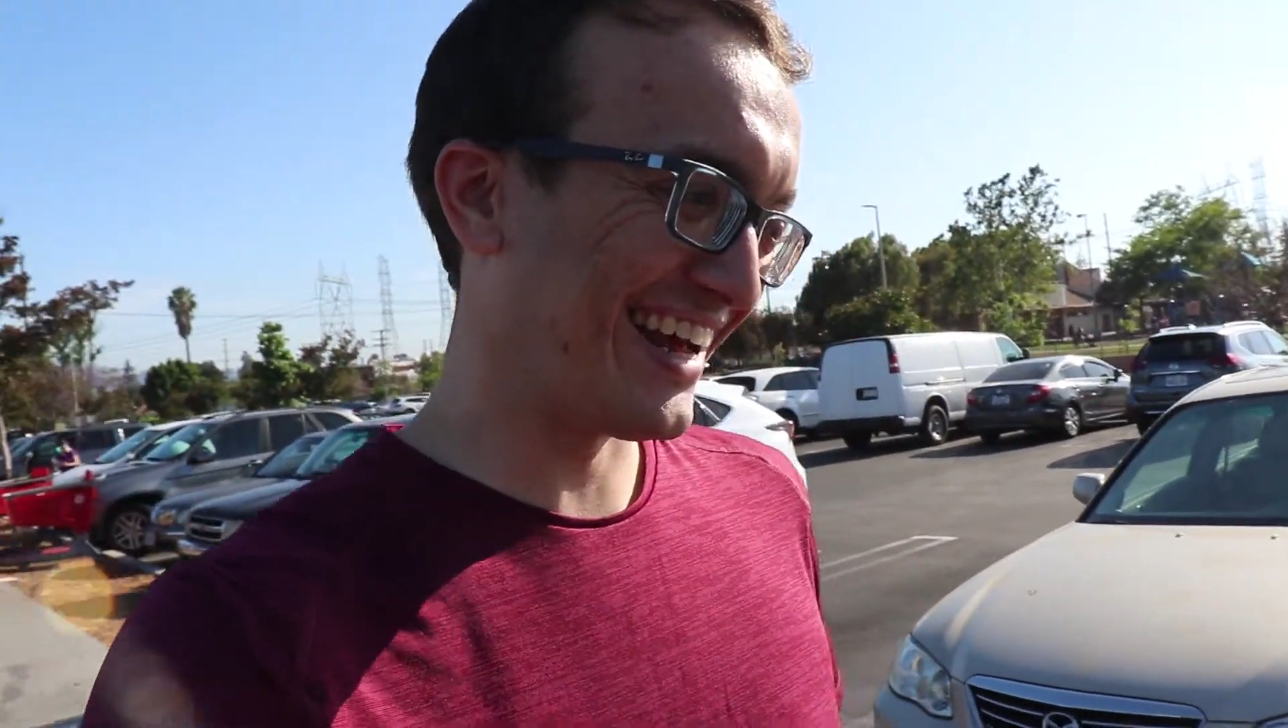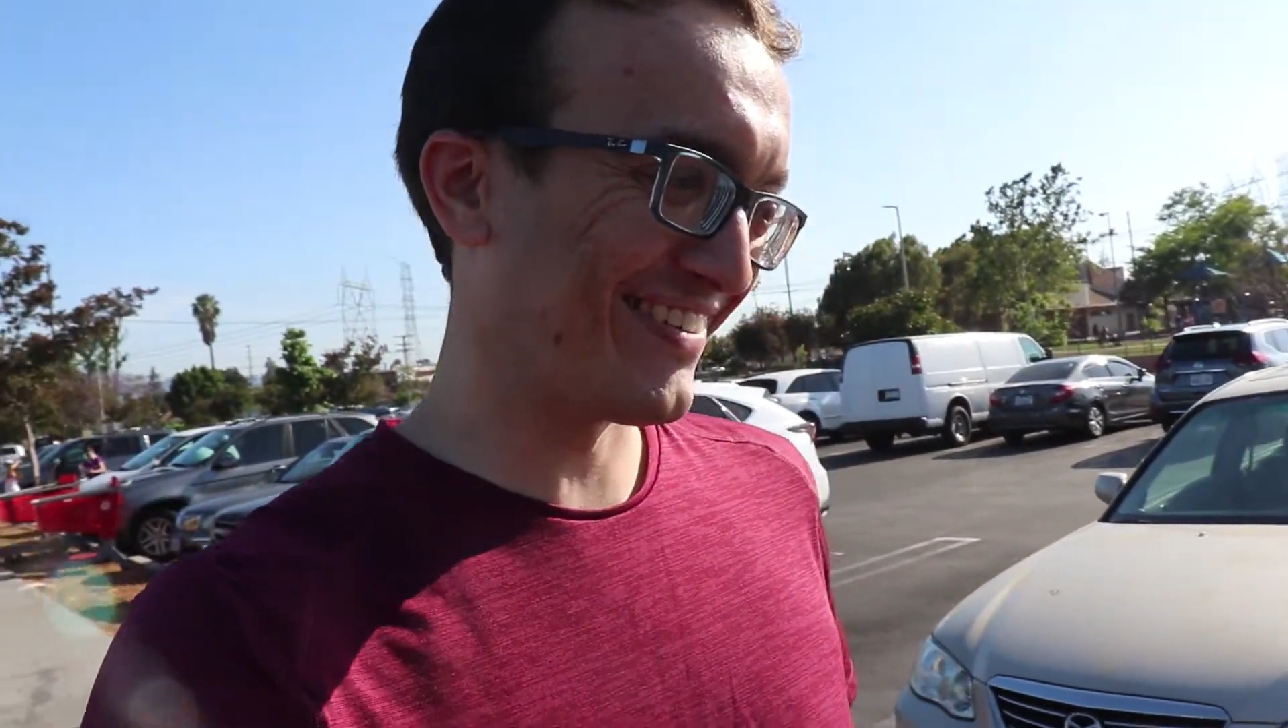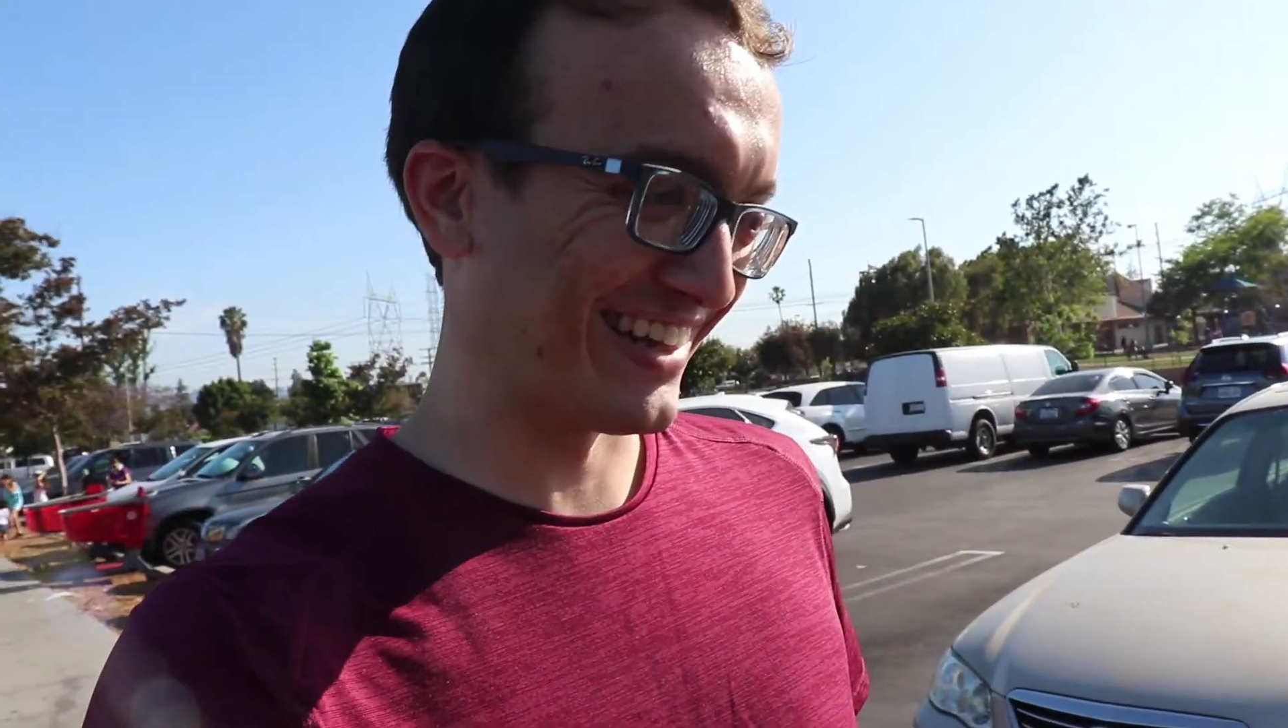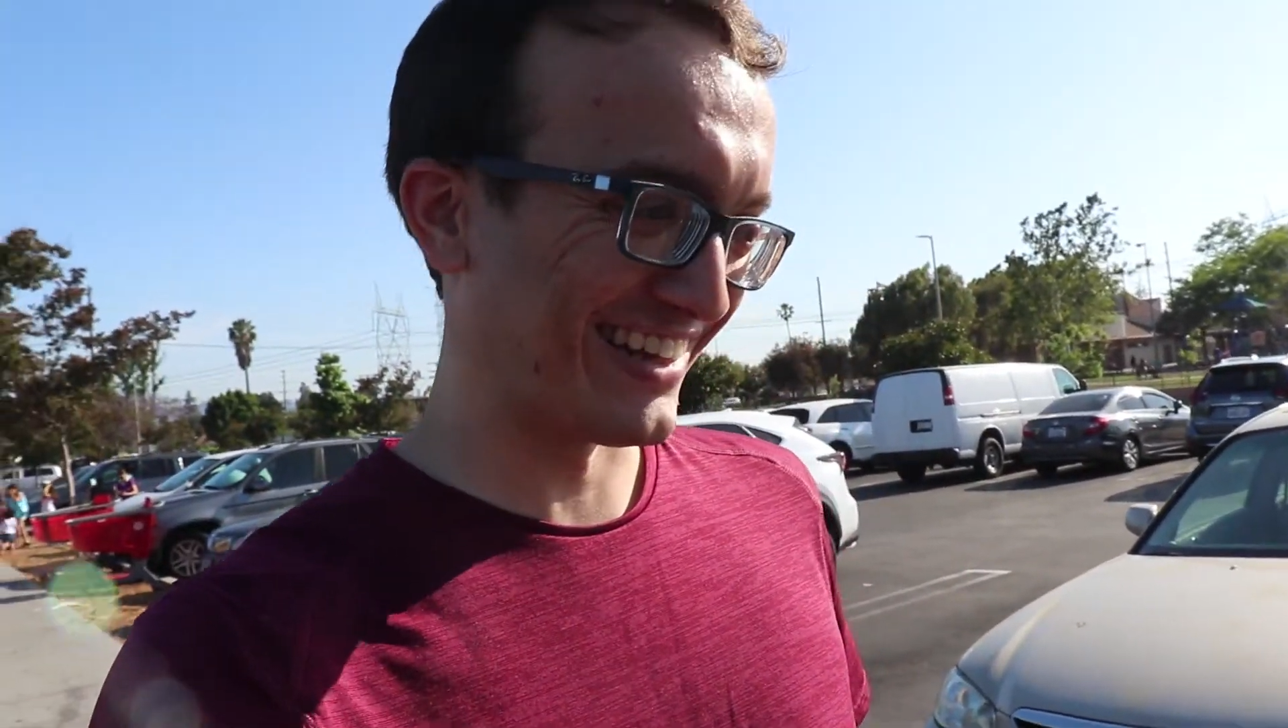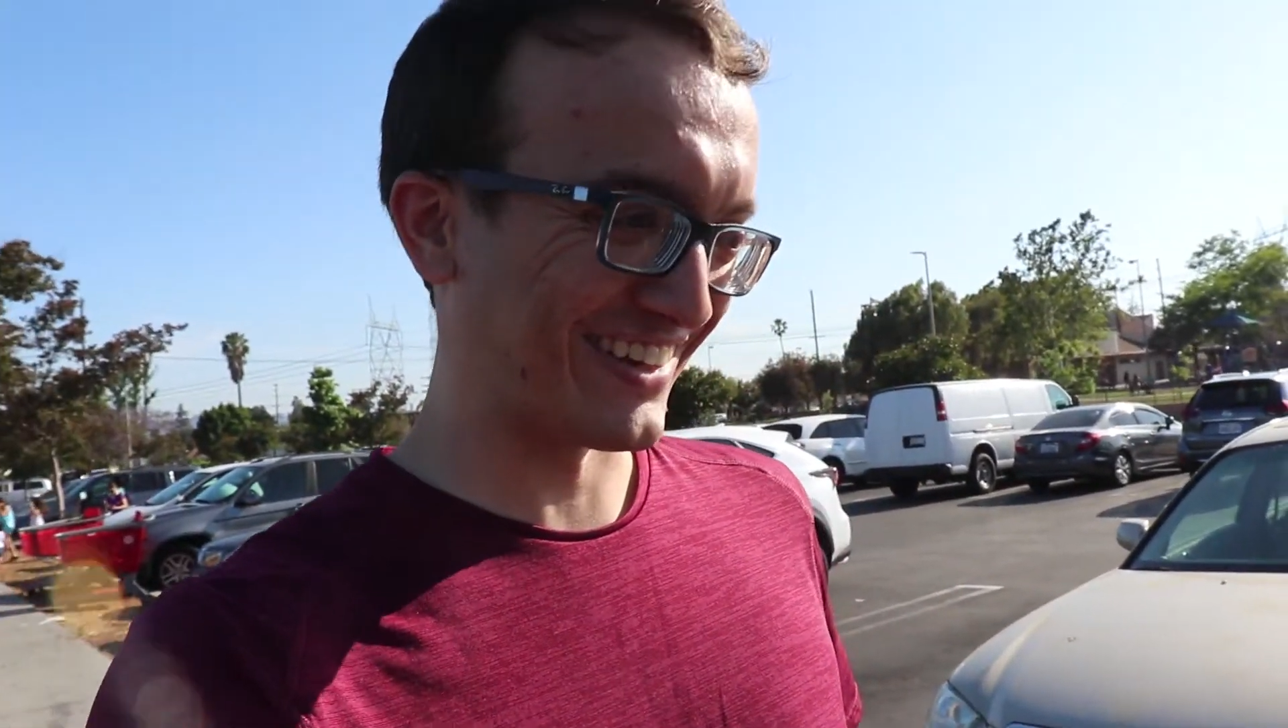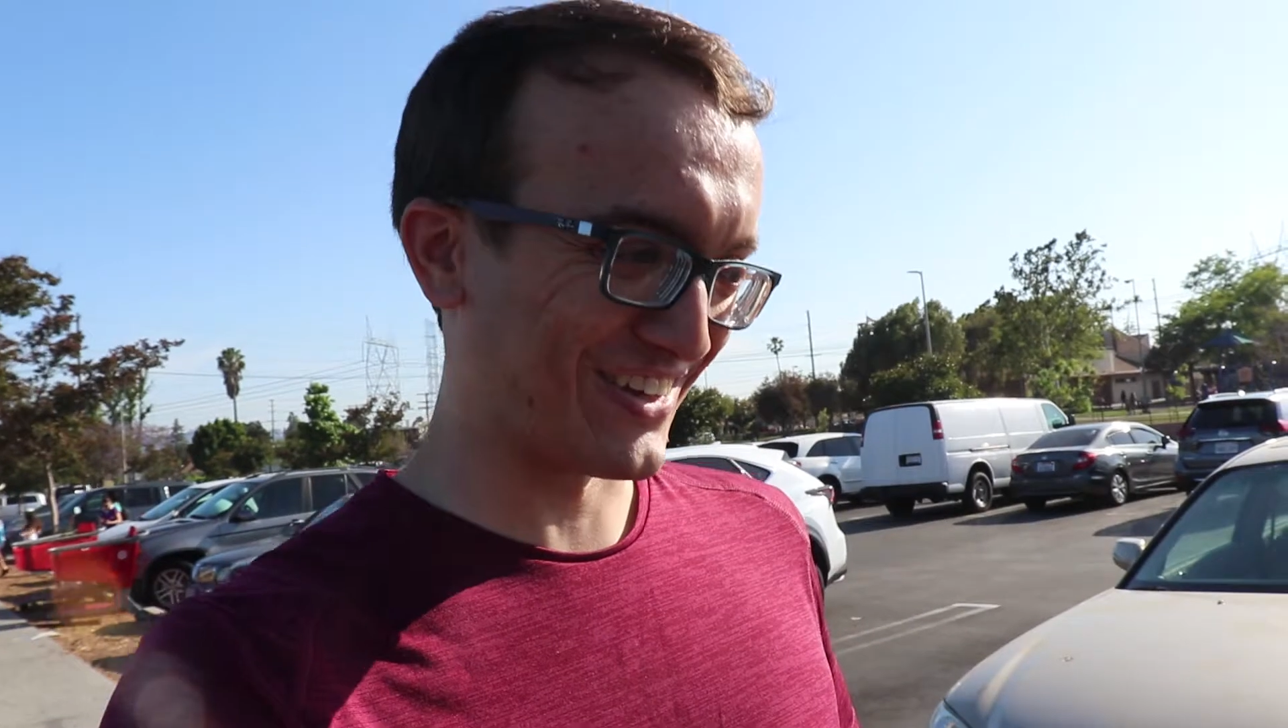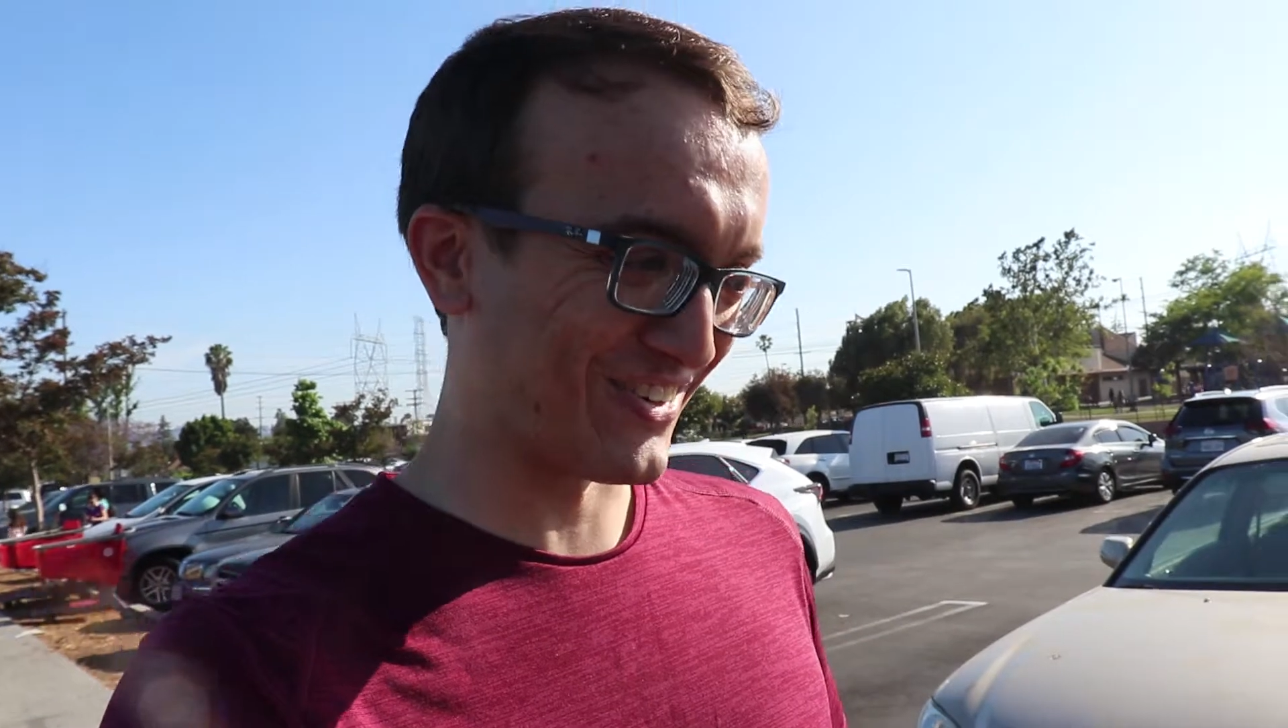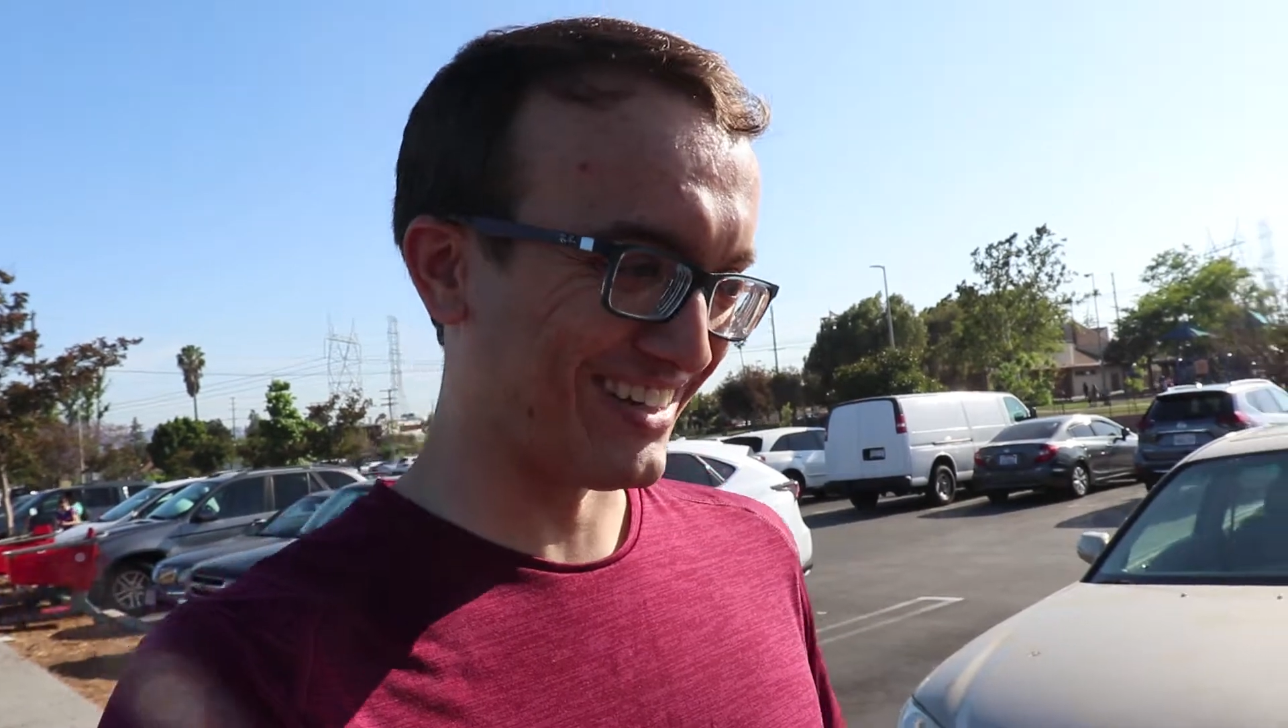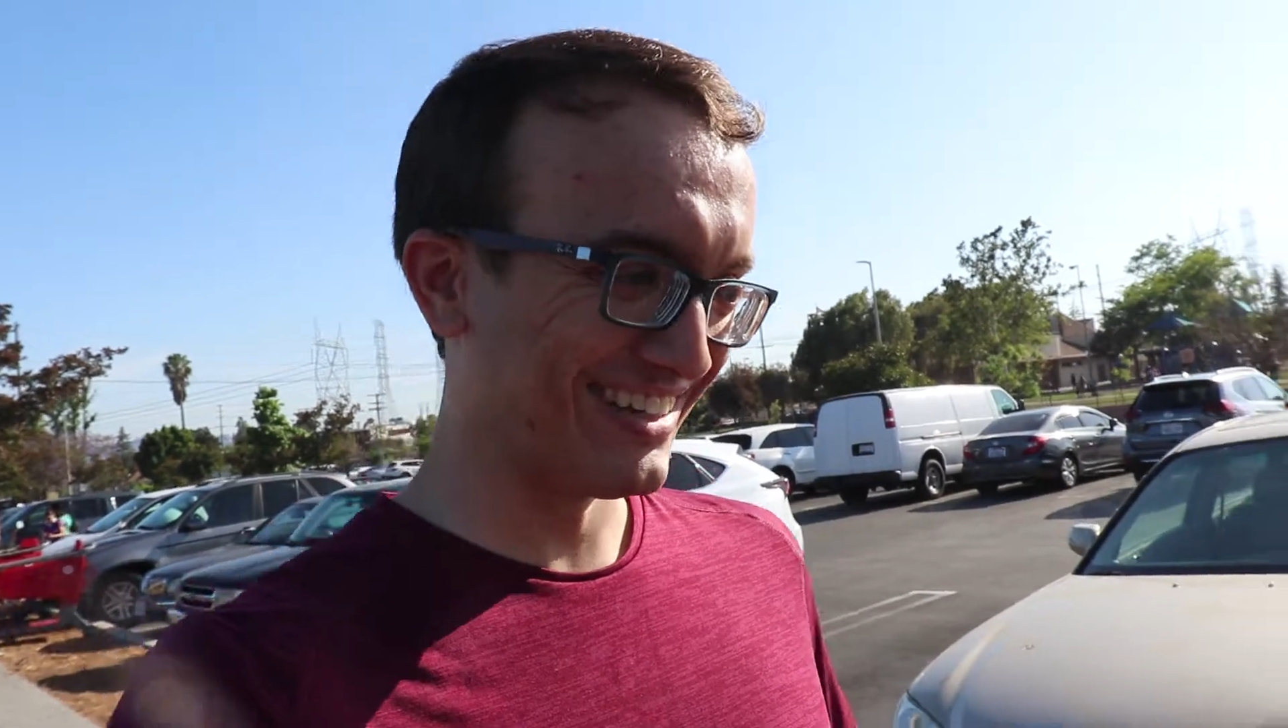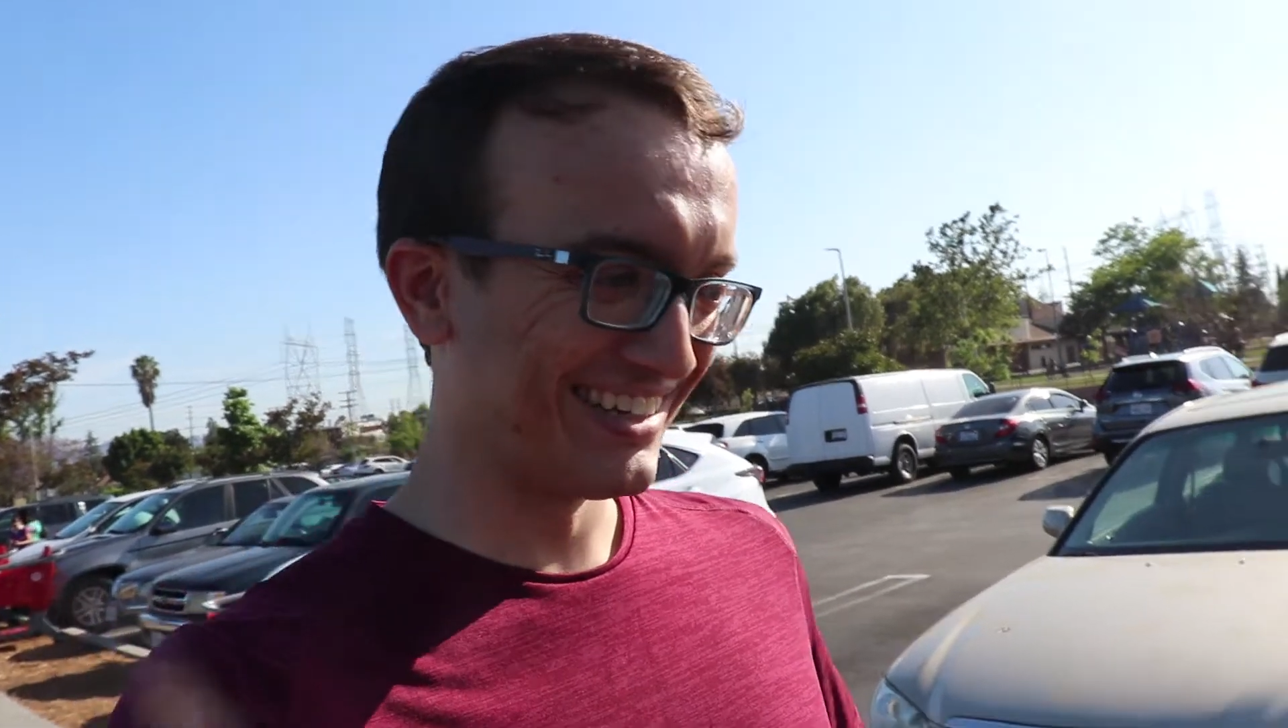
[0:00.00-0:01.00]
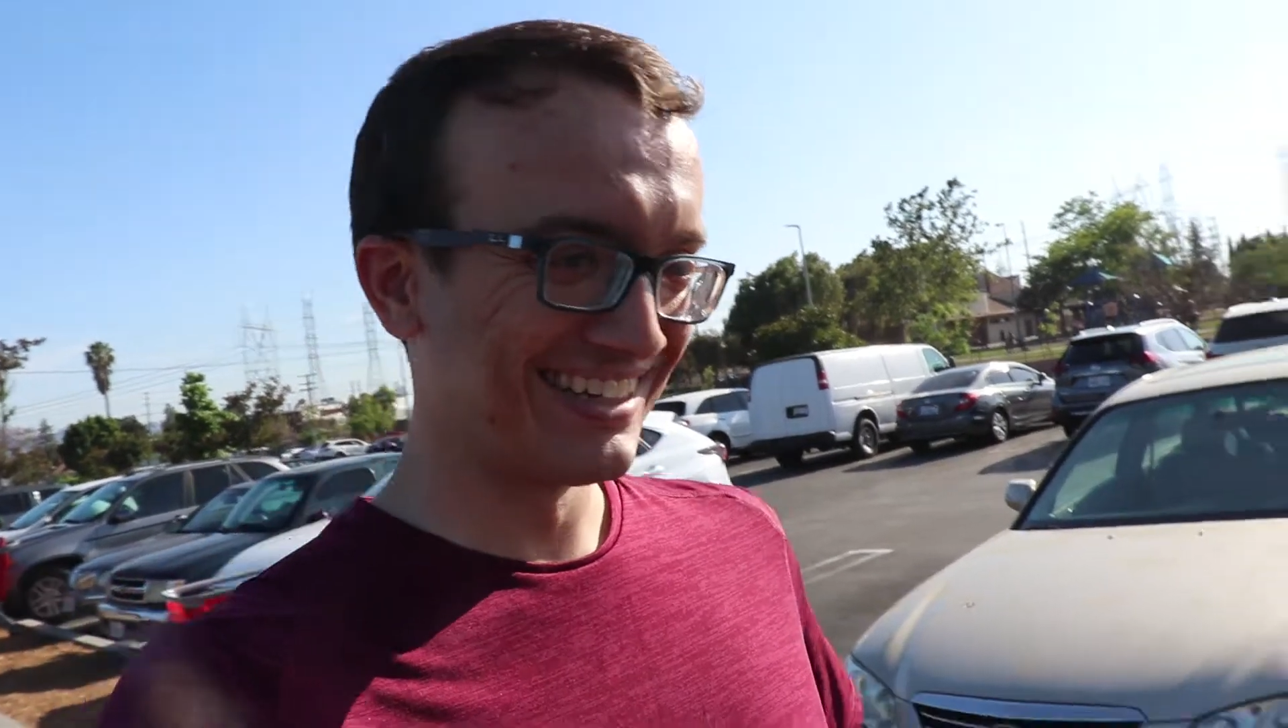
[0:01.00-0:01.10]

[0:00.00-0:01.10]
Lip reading: definitely look cool.